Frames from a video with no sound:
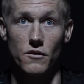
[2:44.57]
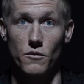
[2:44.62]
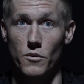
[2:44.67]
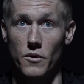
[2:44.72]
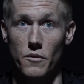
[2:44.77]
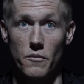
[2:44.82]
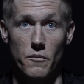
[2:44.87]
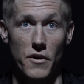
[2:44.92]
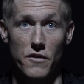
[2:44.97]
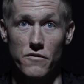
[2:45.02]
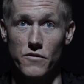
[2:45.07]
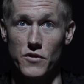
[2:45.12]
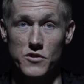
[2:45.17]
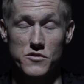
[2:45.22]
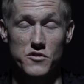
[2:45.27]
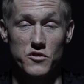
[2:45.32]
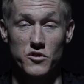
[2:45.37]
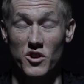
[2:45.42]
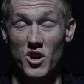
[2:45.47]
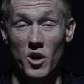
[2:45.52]
Uh, my
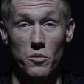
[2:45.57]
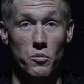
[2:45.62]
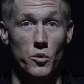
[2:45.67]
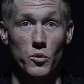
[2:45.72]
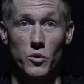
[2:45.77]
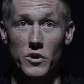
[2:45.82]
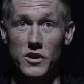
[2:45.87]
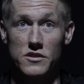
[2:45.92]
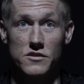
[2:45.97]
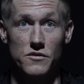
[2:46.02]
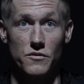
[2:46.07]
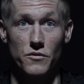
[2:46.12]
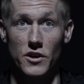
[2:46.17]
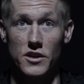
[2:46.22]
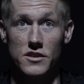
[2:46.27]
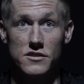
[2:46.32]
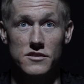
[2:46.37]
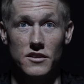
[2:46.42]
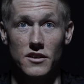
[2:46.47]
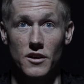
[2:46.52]
first couple weeks of
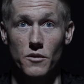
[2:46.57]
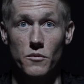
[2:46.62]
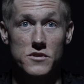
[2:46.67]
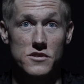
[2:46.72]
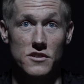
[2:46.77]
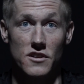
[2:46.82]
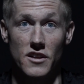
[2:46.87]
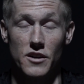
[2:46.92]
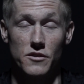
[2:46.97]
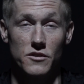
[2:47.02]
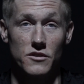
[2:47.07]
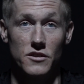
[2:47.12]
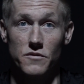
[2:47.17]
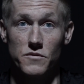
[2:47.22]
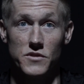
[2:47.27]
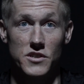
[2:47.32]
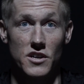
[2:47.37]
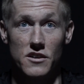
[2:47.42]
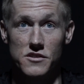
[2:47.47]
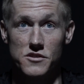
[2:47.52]
racing, I wasn't allowed to
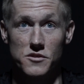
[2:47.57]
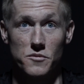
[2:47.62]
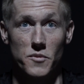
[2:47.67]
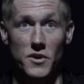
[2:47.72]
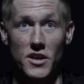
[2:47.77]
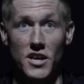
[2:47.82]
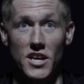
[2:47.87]
even touch them.